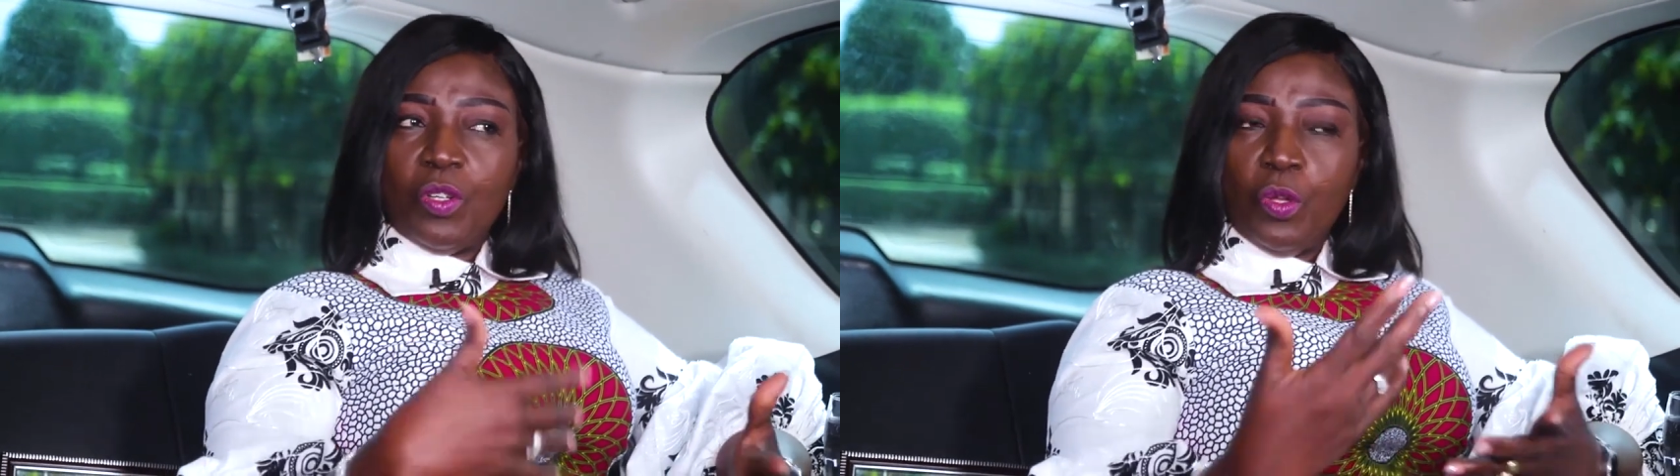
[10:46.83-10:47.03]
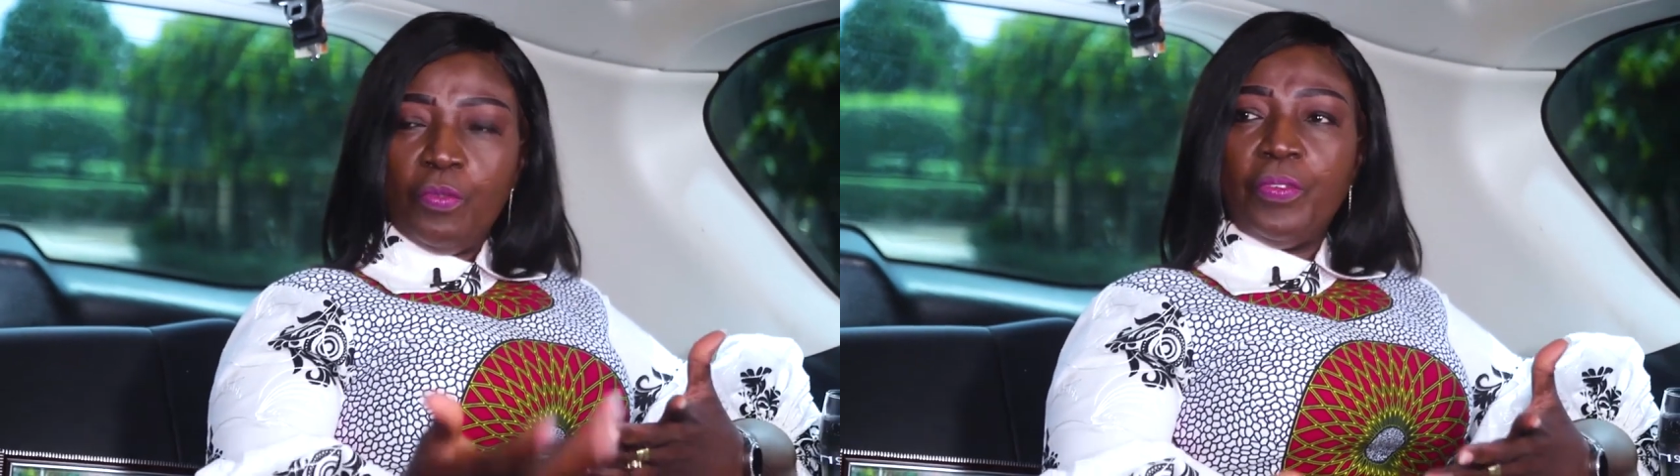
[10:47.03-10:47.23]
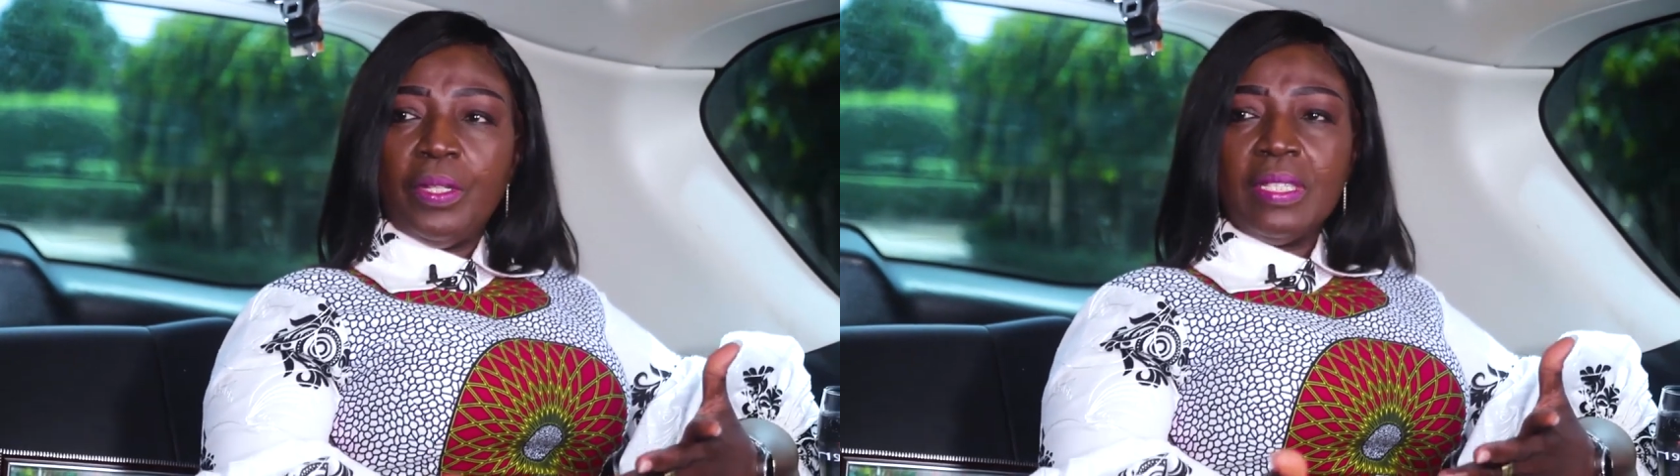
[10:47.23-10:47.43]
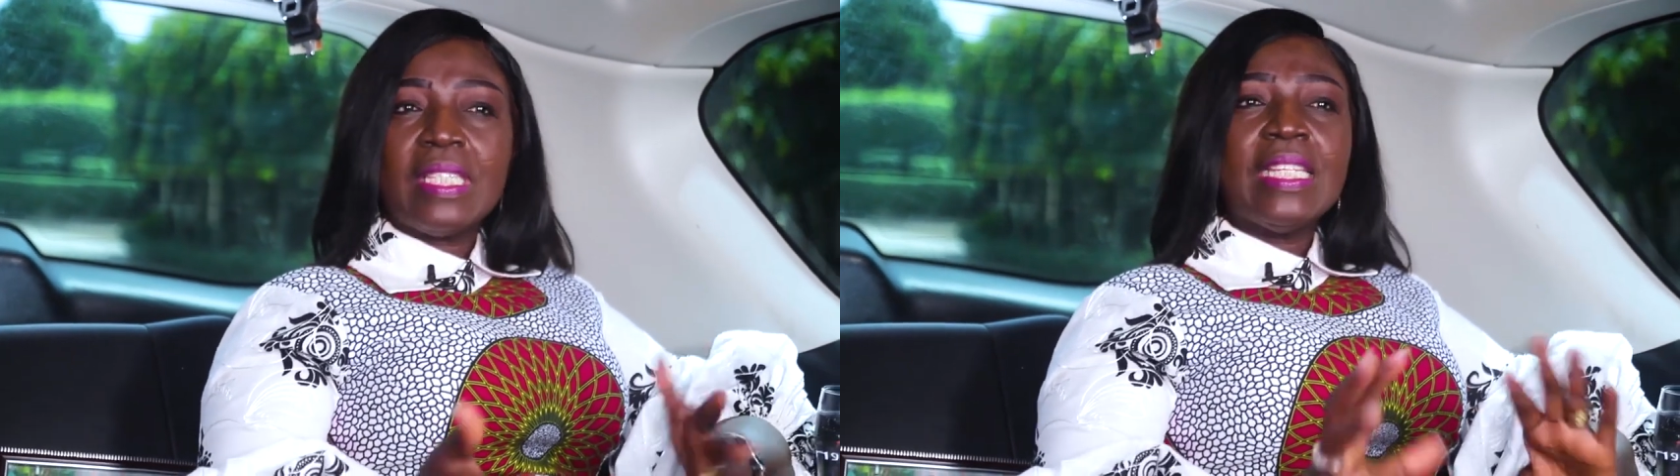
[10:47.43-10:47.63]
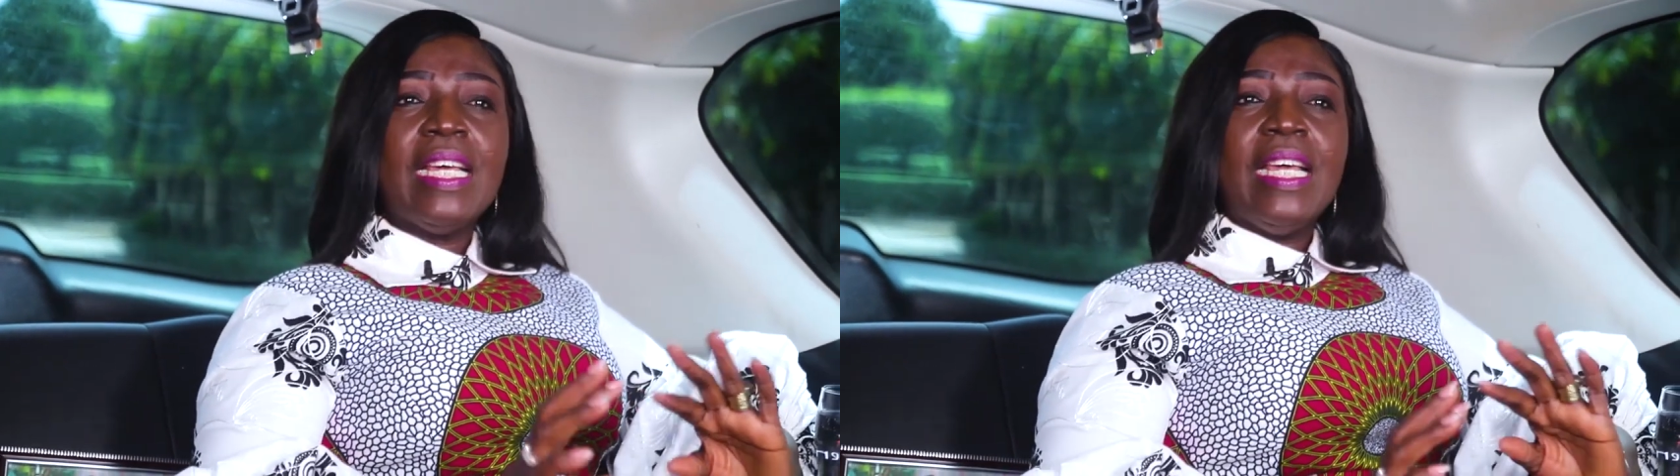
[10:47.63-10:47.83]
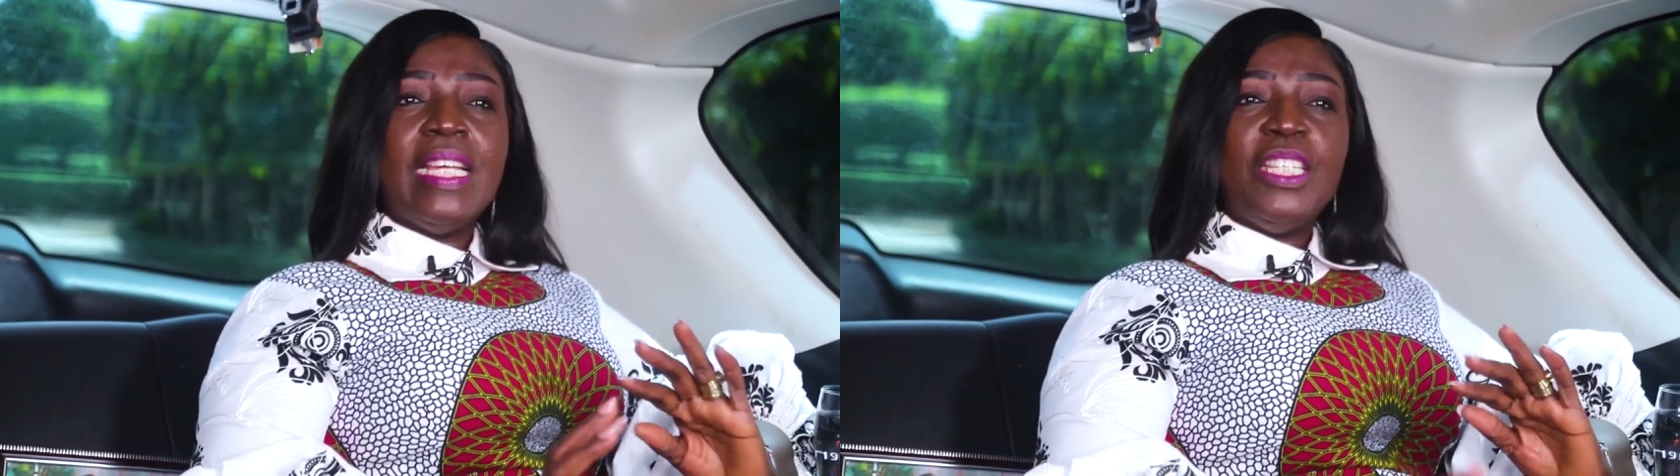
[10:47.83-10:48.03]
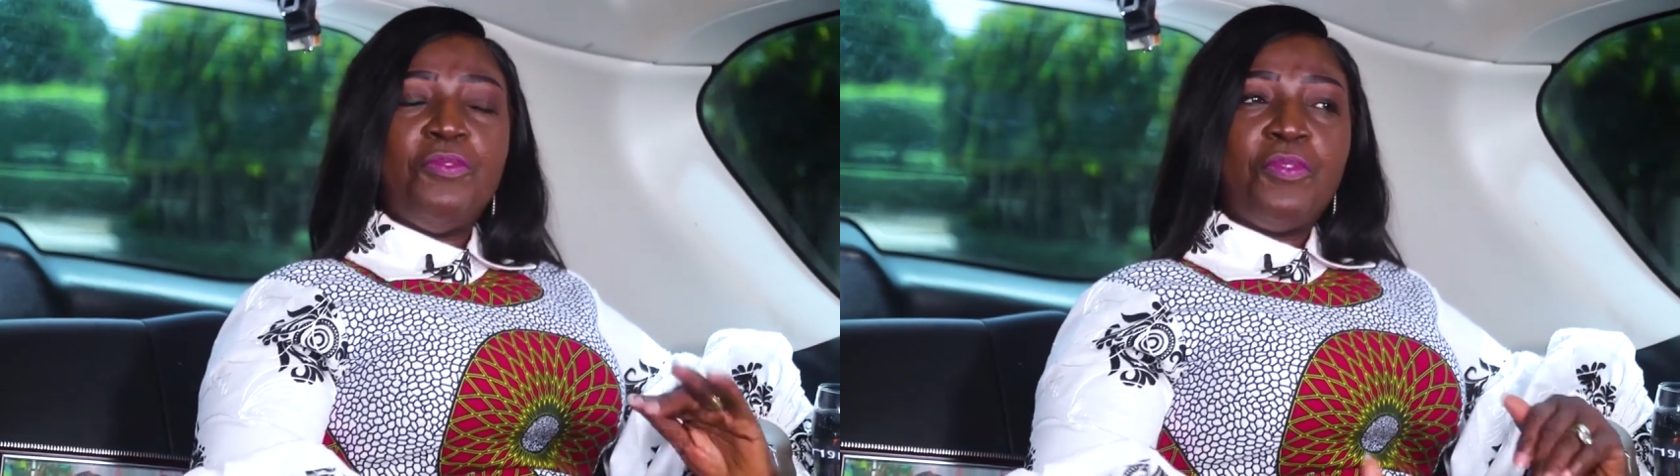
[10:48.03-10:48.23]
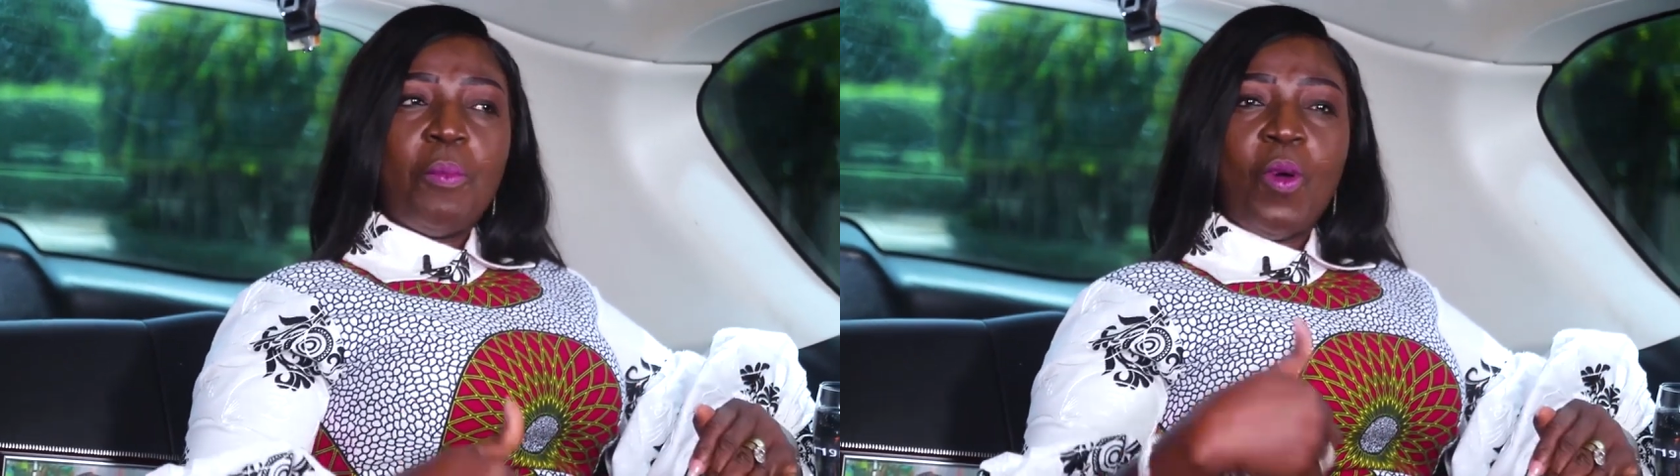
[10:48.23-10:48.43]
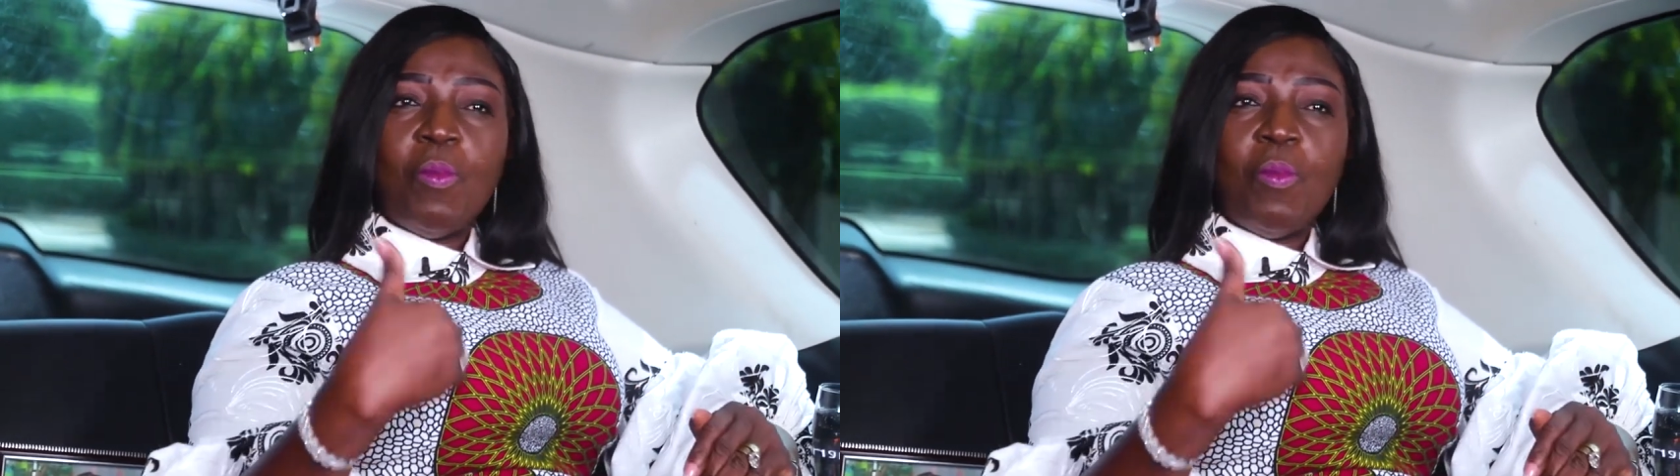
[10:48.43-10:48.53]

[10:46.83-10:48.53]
Go forth. Nti from